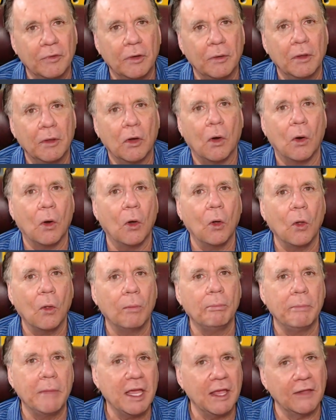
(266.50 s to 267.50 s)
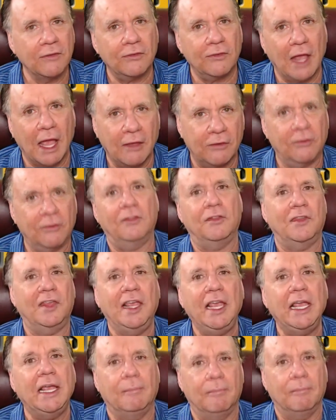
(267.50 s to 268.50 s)
Ole Miss as a
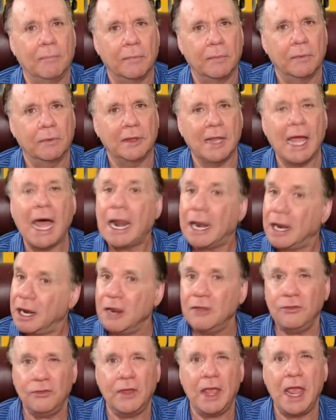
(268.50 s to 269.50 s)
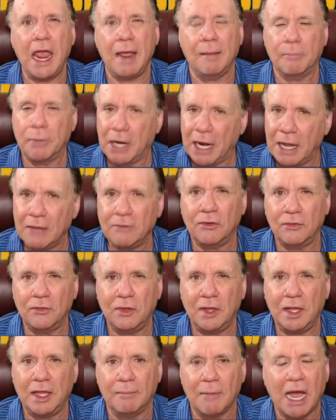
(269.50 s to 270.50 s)
team. Not in this game, but as a team.
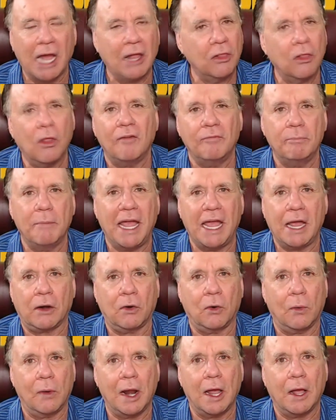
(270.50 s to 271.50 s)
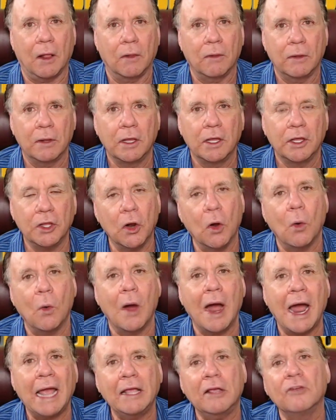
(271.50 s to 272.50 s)
I love Matt Corral. You know why?
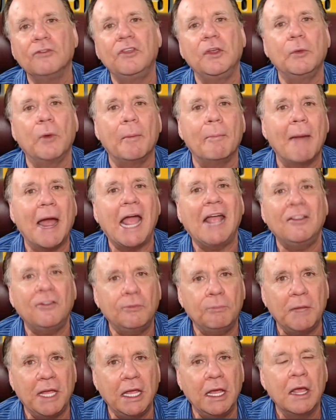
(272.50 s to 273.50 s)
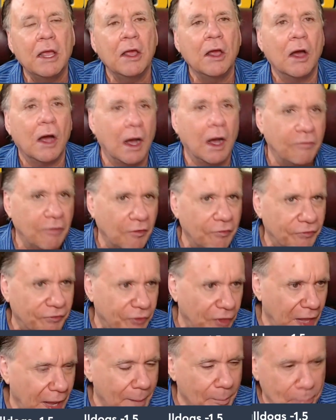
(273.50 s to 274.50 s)
Because he reminds me of a
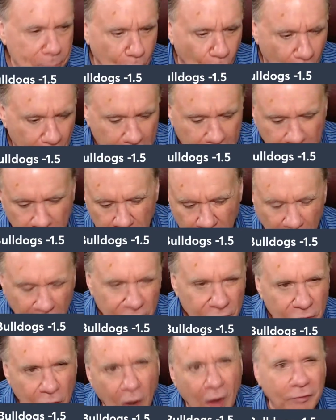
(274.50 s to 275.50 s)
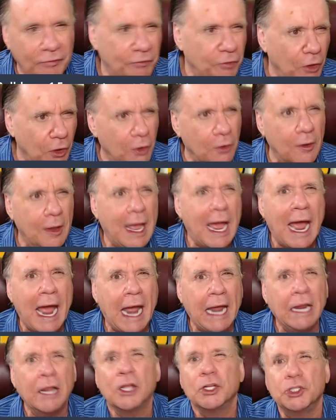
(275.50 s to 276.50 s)
flamboyant, tough little guy,
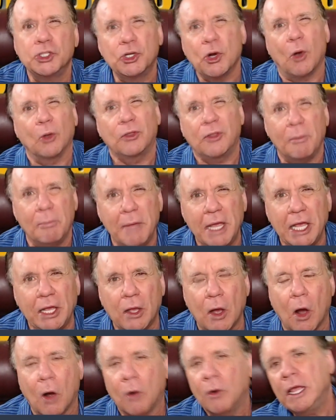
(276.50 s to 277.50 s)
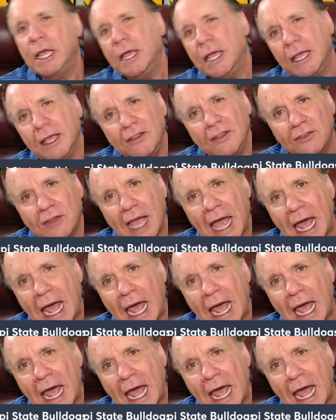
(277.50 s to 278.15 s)
Joe D'Amico. He's got